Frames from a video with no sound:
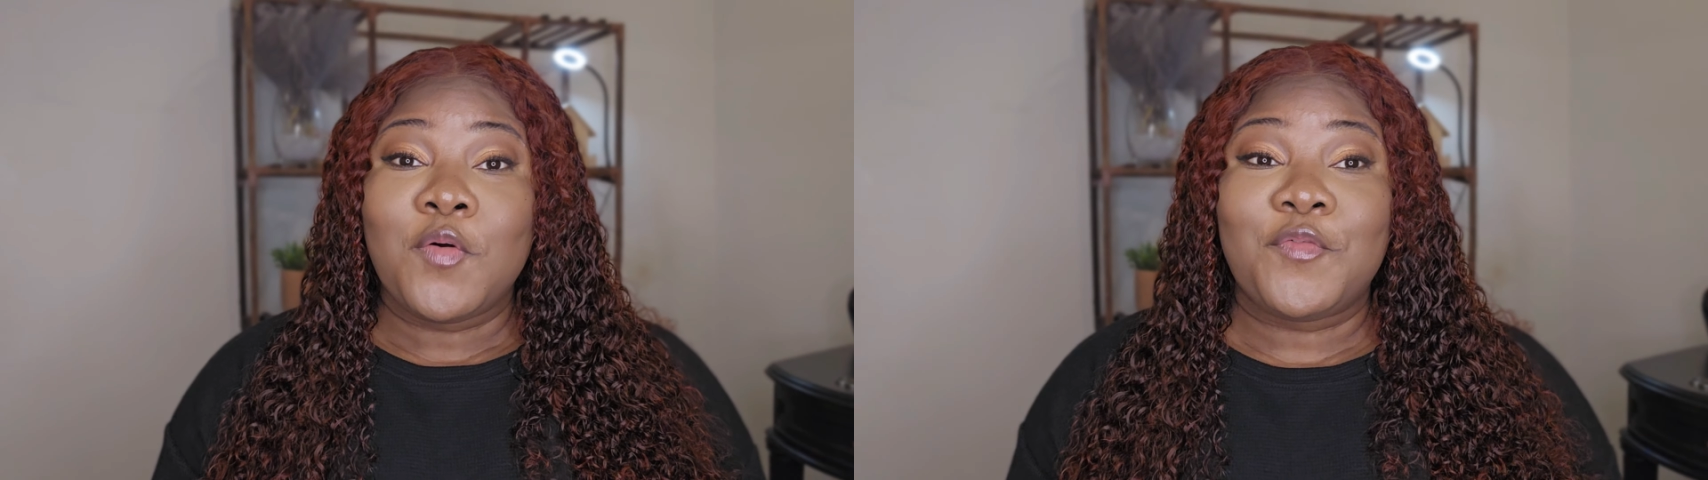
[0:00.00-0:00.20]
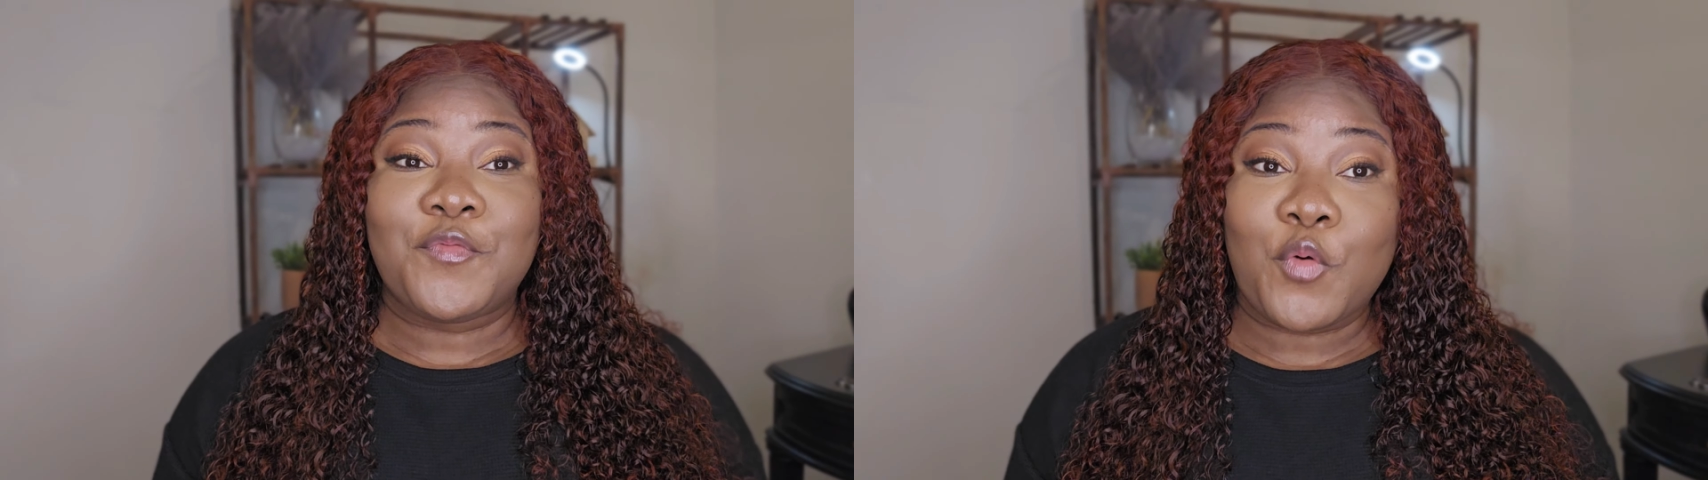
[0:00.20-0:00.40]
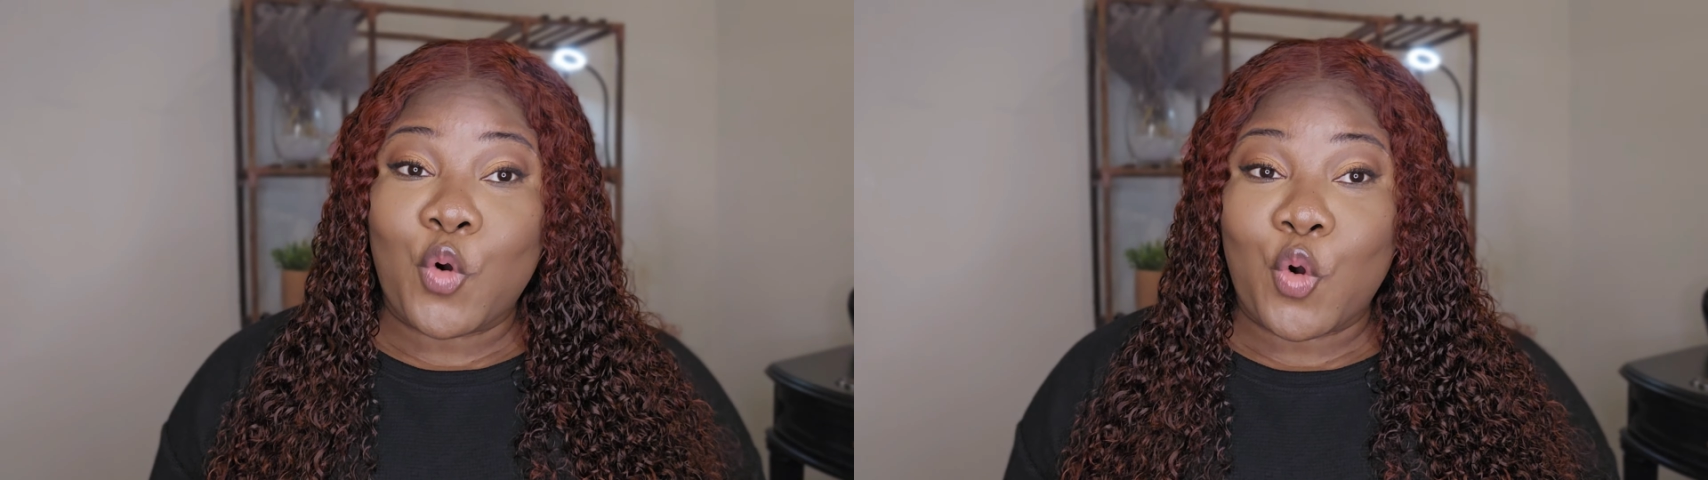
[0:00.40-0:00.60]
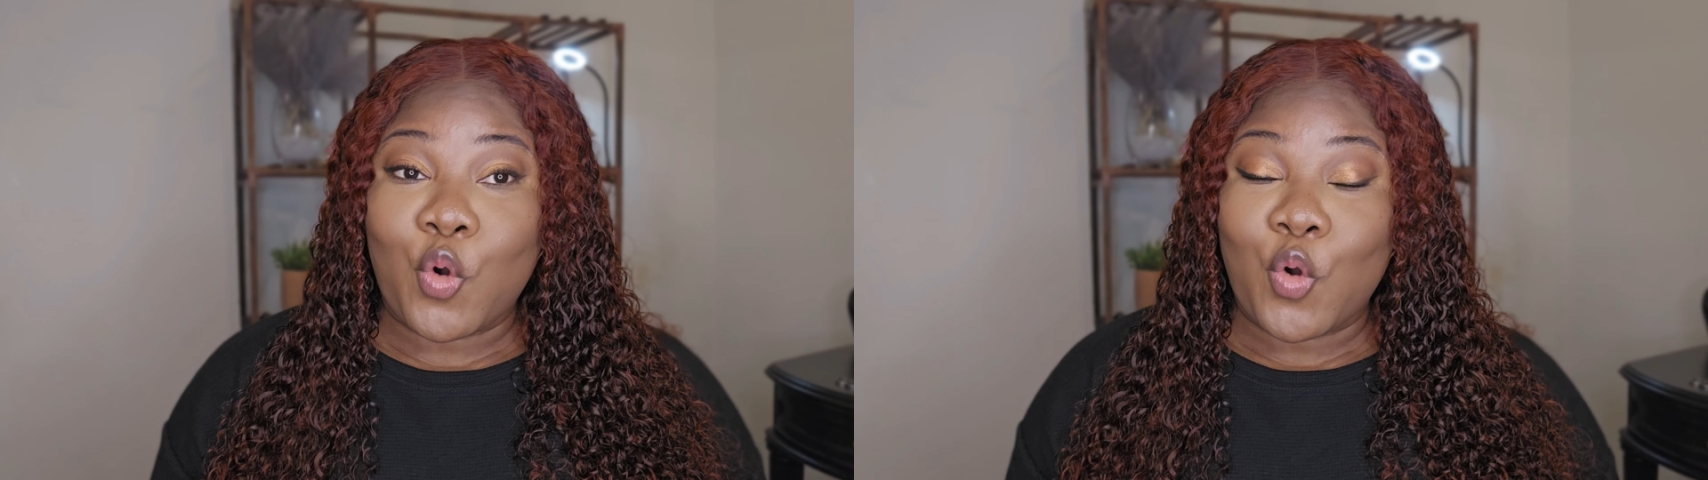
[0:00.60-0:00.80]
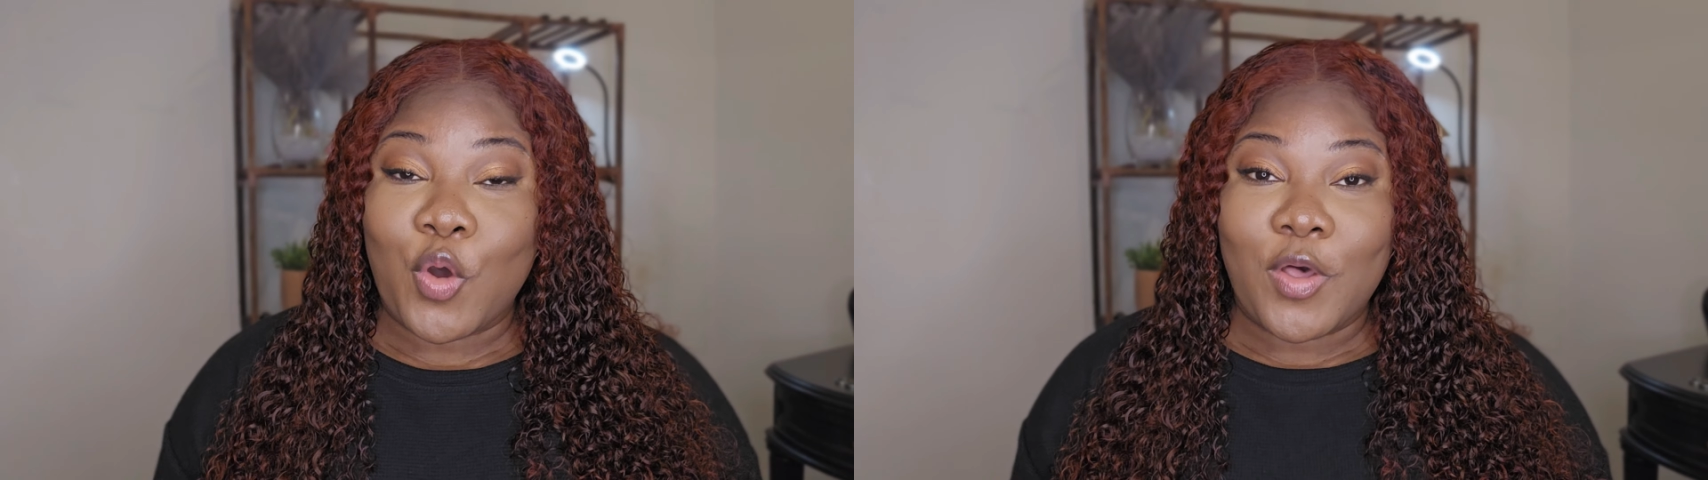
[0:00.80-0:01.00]

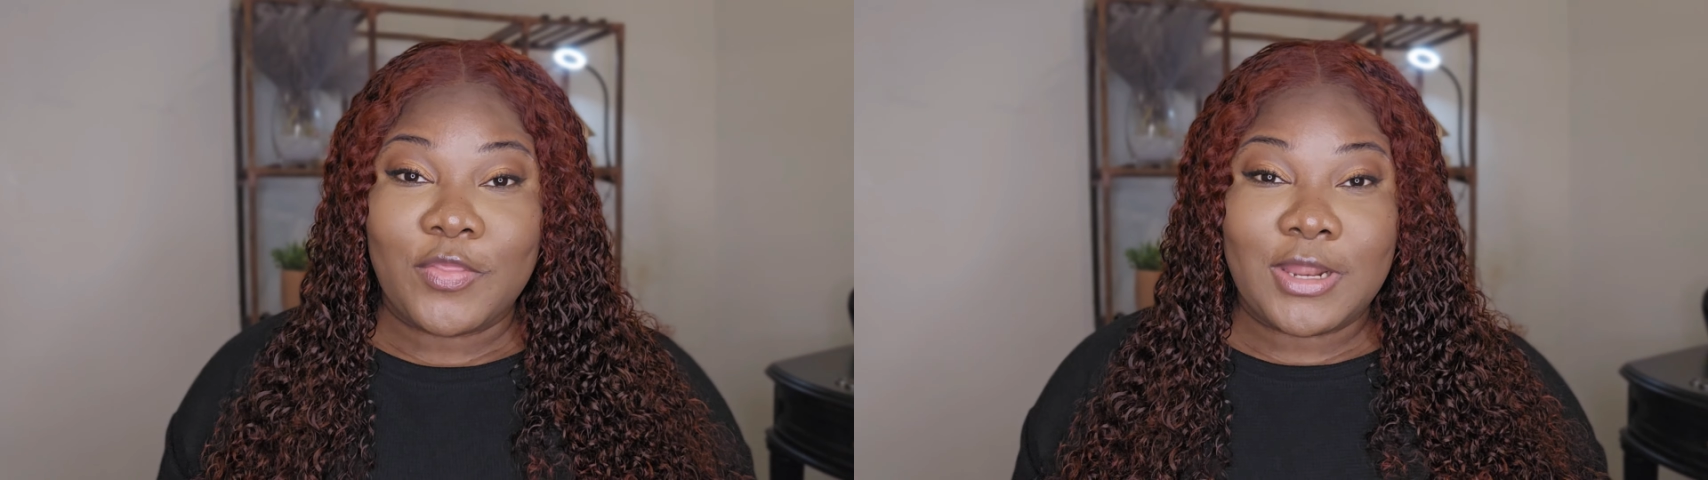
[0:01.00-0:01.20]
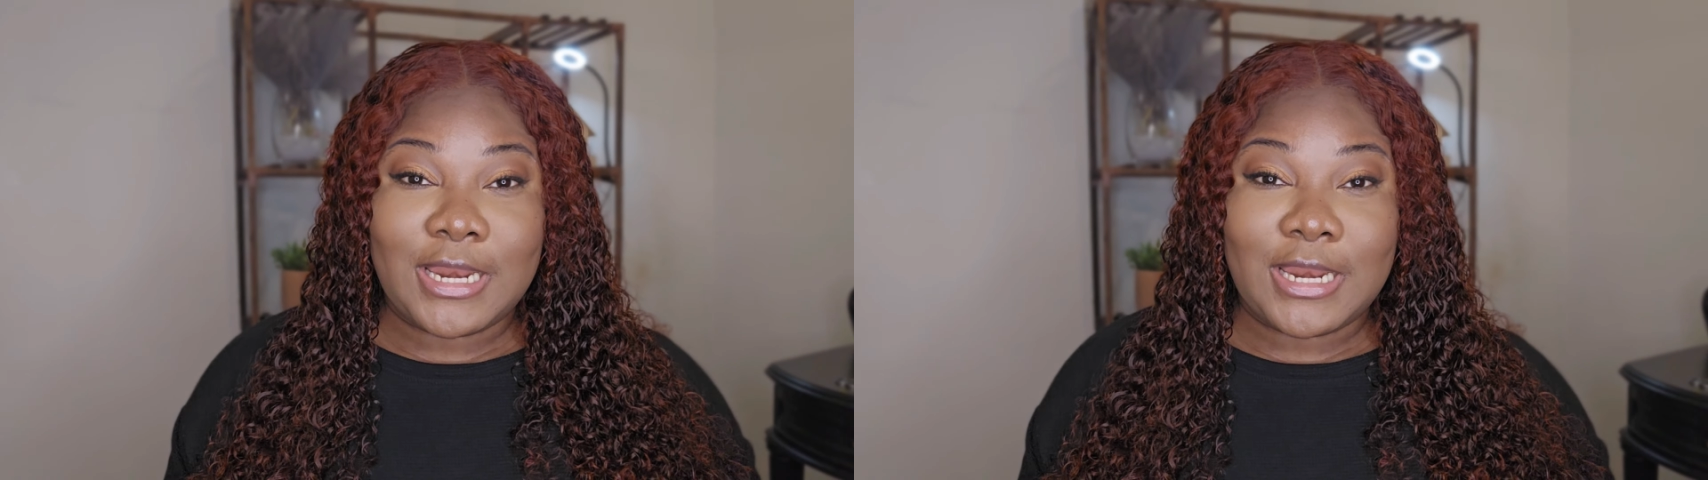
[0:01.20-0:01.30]
for the